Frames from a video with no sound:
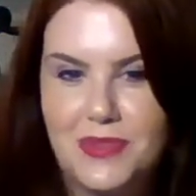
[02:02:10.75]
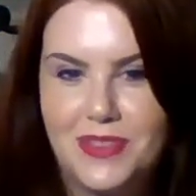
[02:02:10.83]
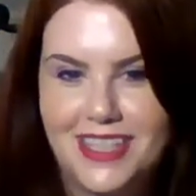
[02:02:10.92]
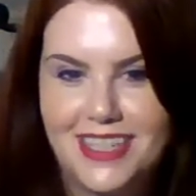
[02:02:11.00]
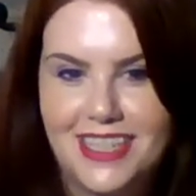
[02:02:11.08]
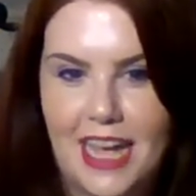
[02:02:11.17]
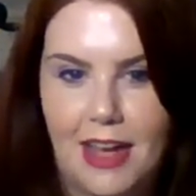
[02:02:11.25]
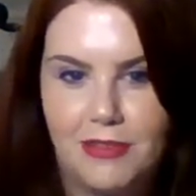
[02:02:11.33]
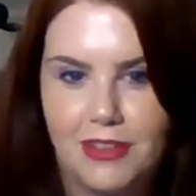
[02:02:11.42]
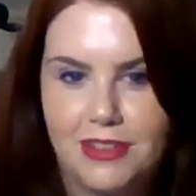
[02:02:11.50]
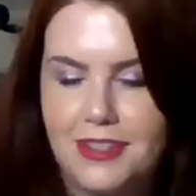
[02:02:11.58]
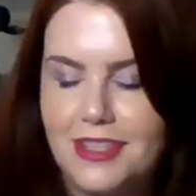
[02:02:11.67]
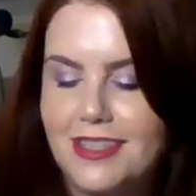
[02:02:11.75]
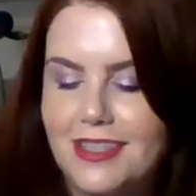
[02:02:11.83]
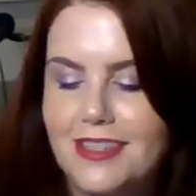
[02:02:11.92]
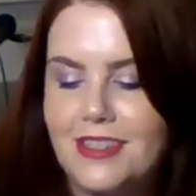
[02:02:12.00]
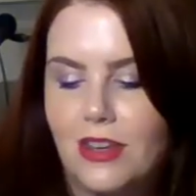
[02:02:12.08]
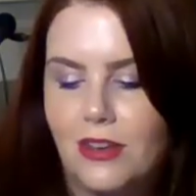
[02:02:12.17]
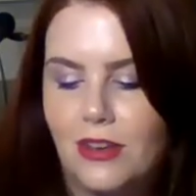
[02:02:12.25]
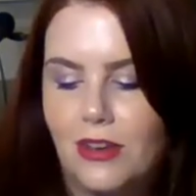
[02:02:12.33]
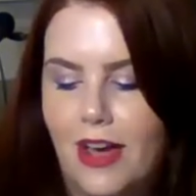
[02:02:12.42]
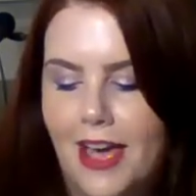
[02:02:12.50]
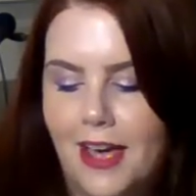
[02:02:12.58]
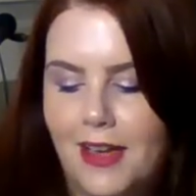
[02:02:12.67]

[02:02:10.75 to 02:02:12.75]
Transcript: we've seen Davos, so